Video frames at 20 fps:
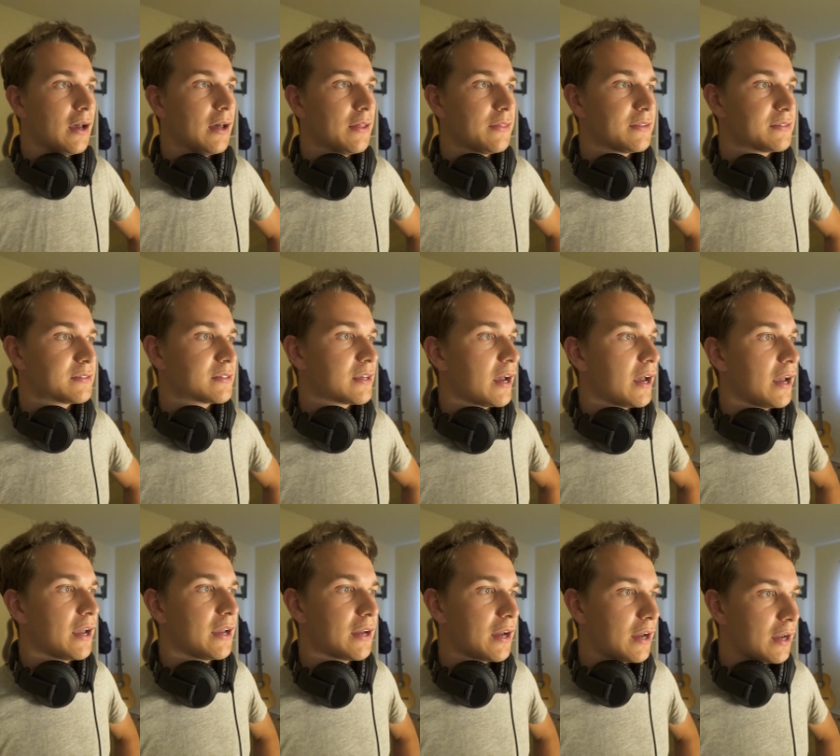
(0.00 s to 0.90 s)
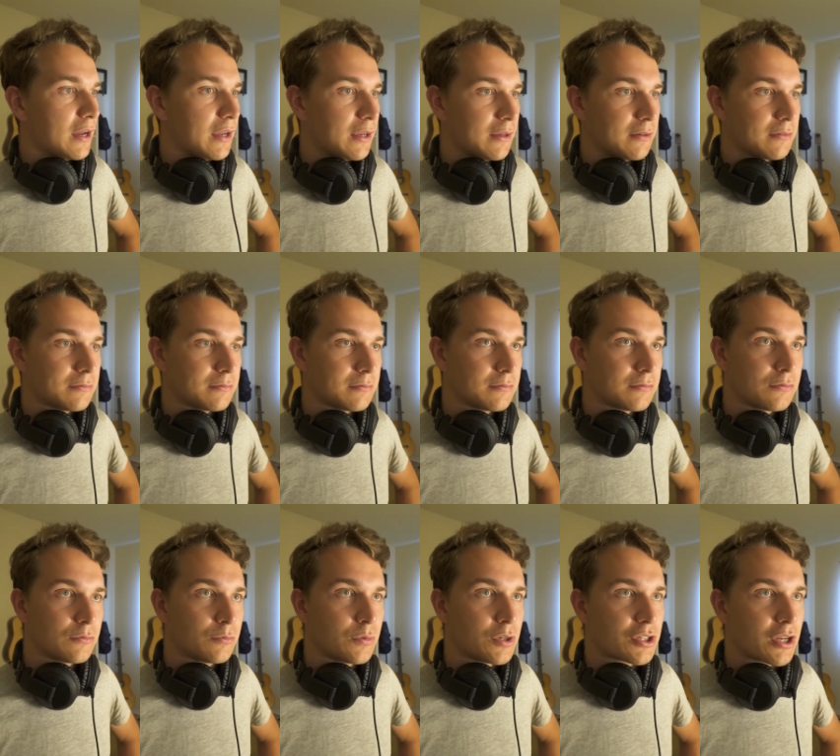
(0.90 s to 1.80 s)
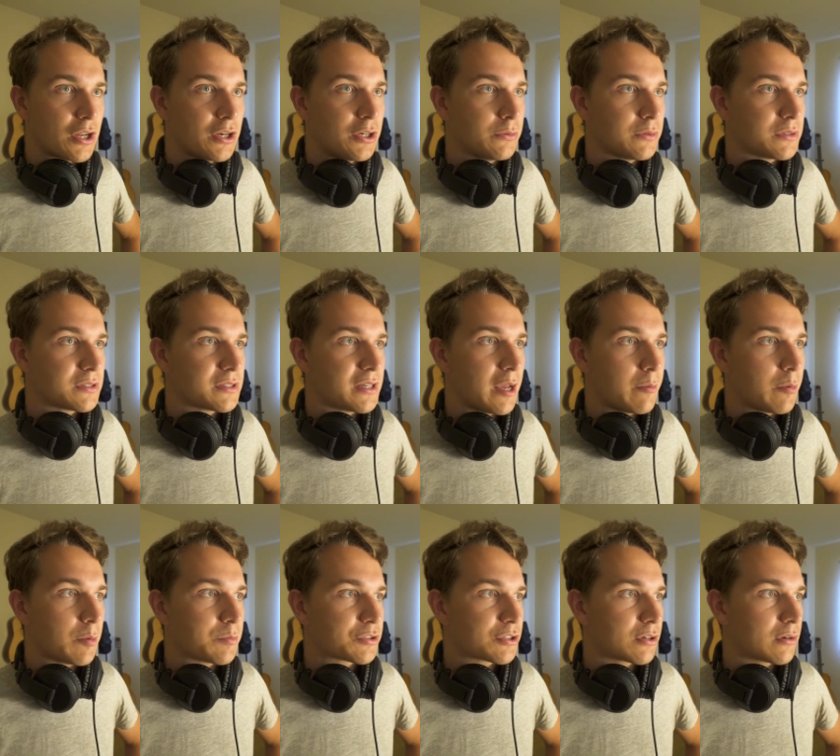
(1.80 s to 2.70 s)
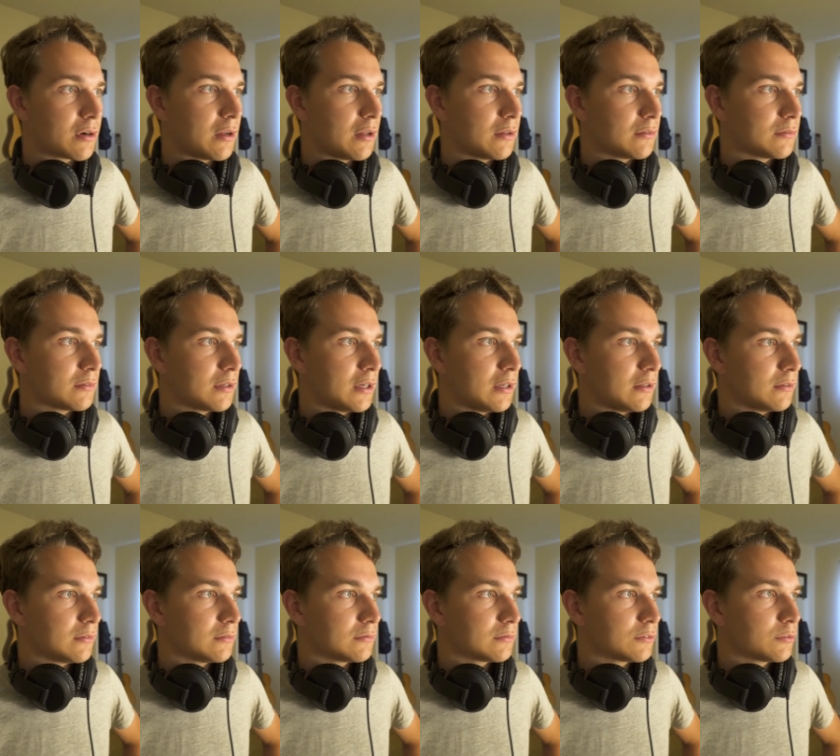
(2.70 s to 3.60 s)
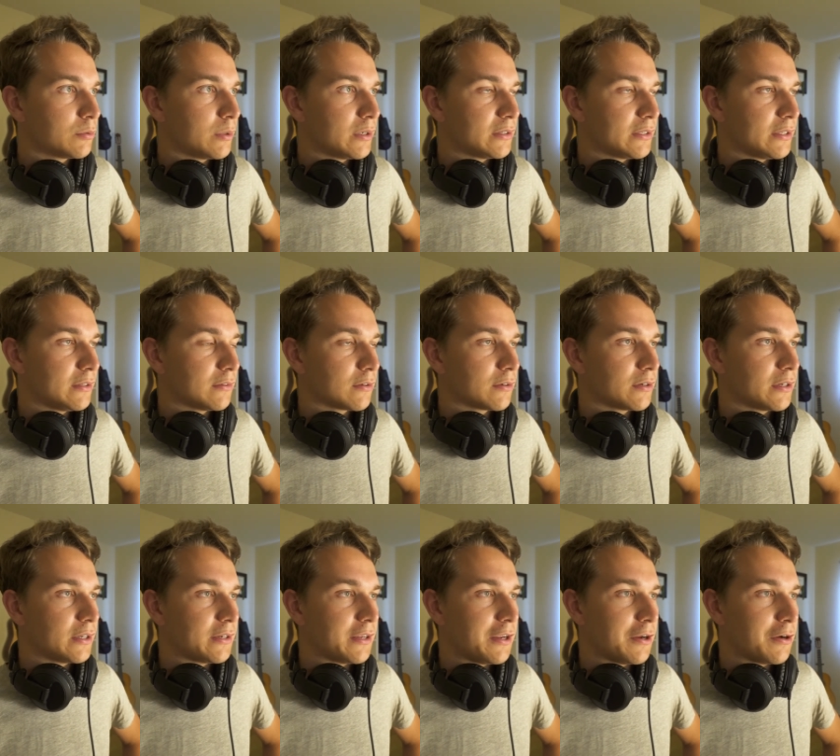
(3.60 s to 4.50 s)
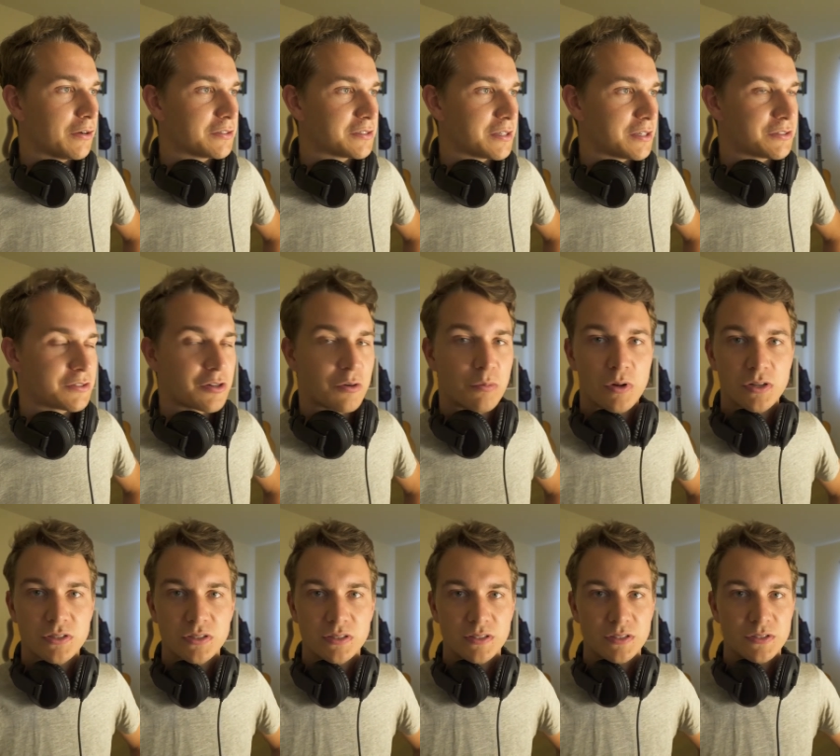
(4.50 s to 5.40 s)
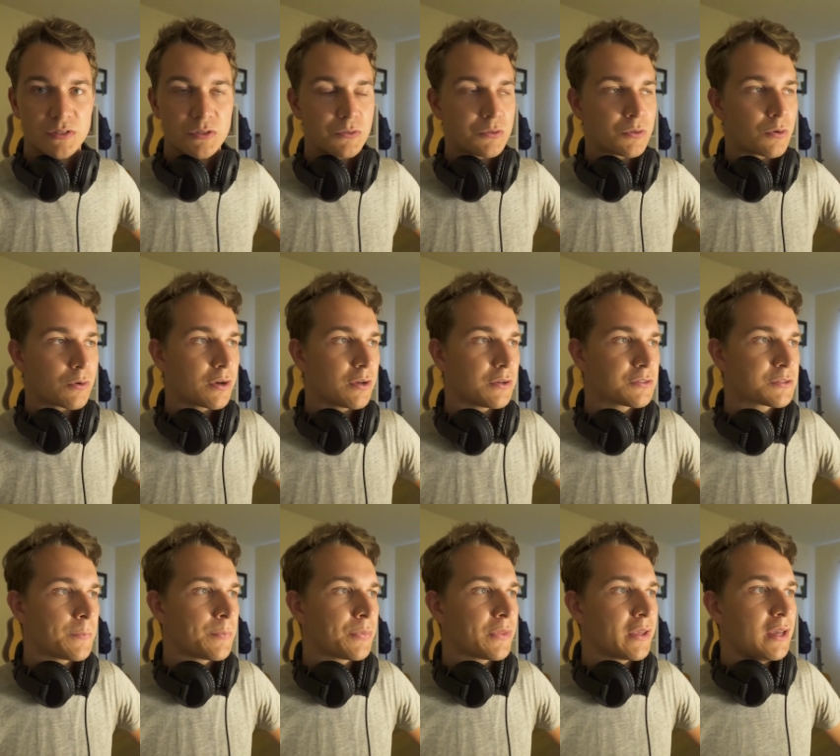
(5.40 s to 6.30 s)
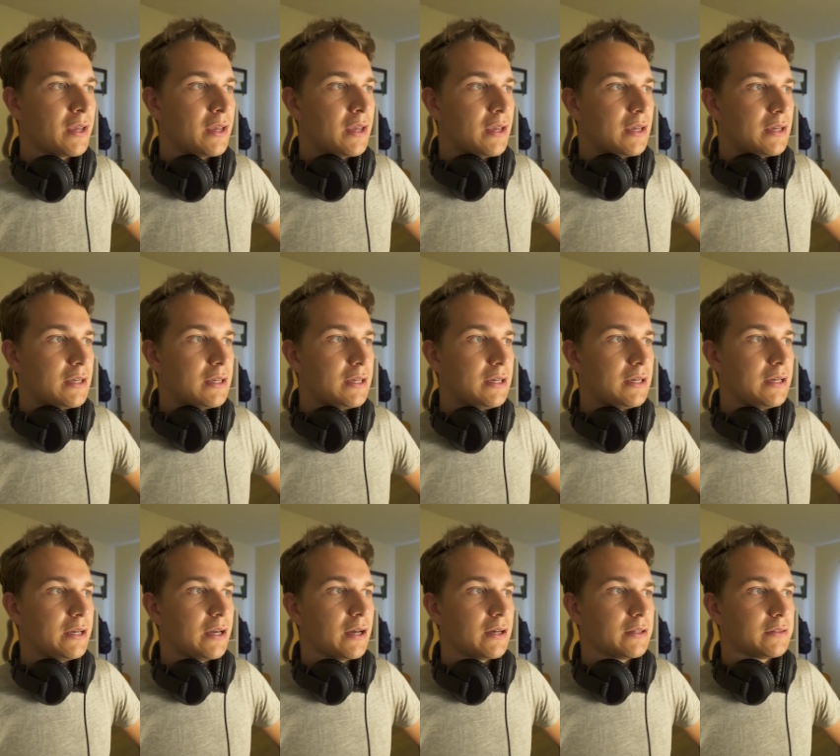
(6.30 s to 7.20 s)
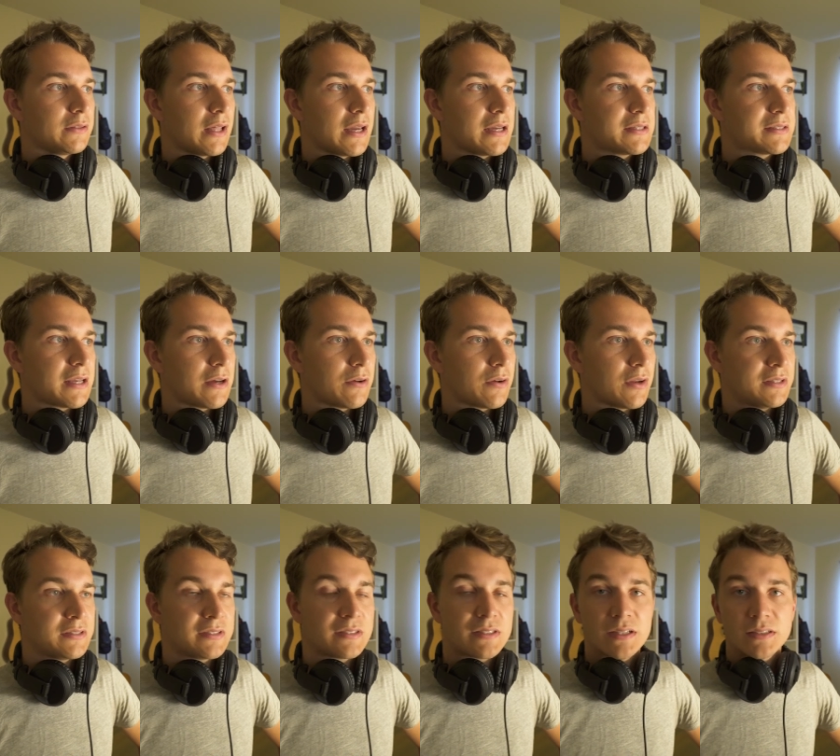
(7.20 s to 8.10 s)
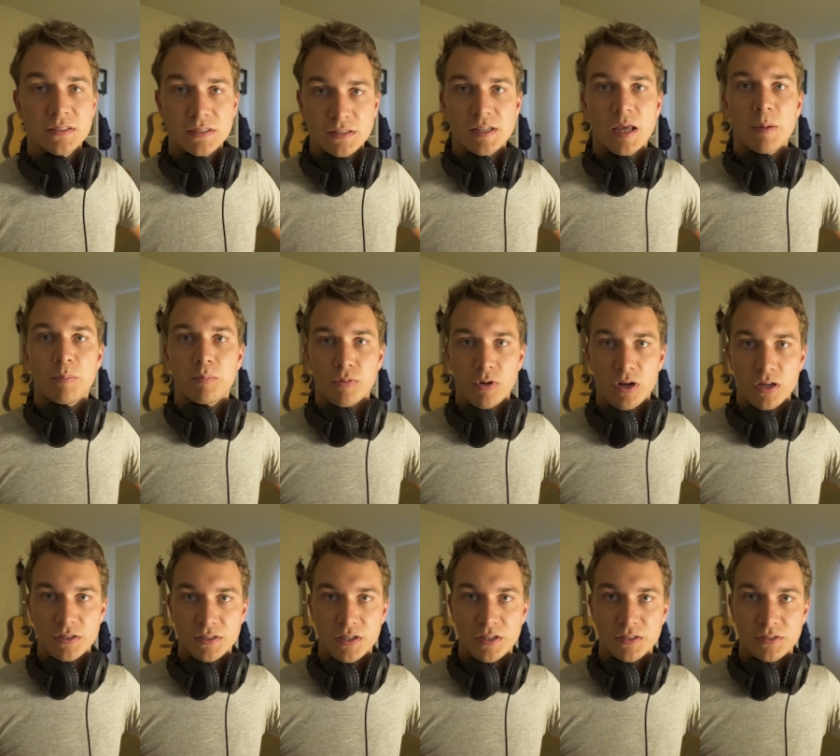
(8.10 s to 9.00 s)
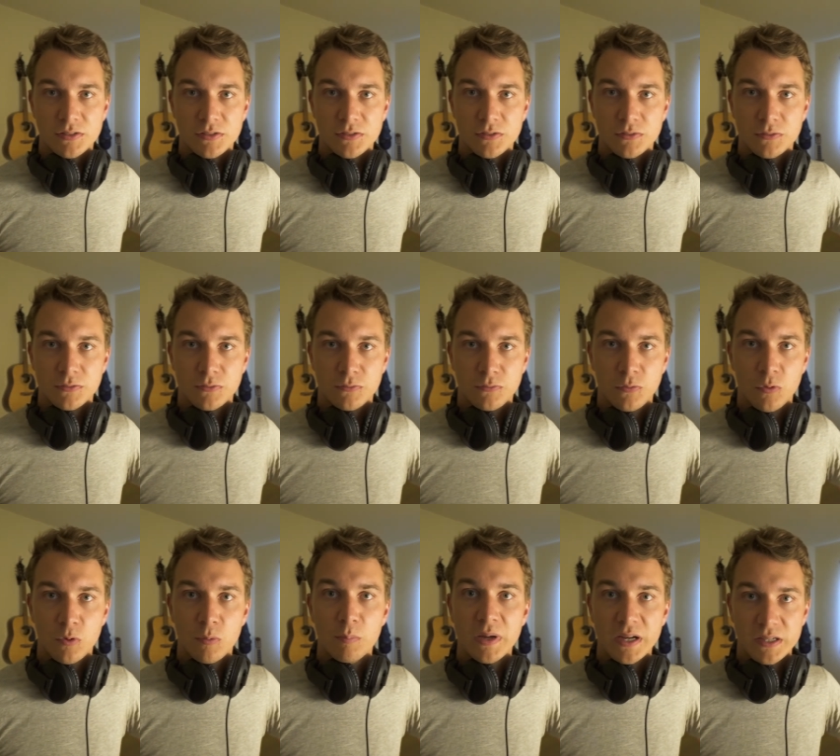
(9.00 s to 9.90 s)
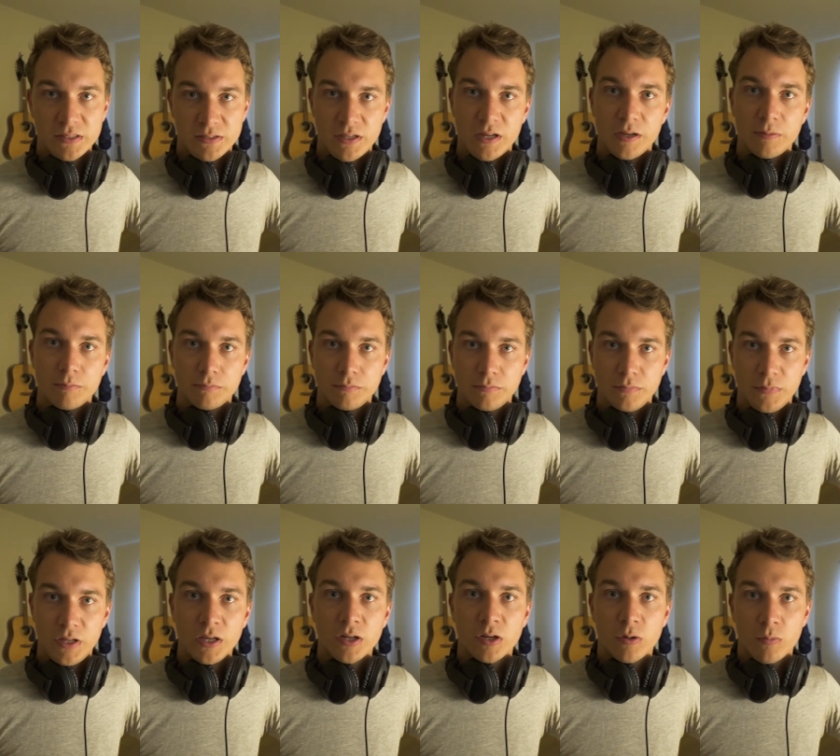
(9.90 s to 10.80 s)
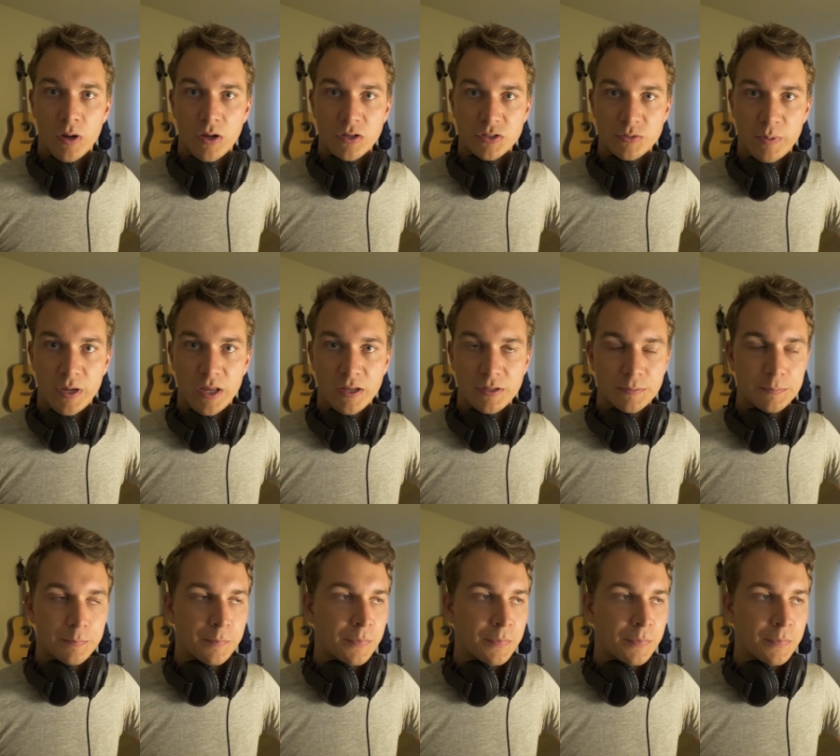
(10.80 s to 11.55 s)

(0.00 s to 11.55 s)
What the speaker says: This guy, I wish I knew his name. I'm sure I'll quickly learn it here as I start watching these tutorials. He lays out a 6-step process for mixing in GarageBand.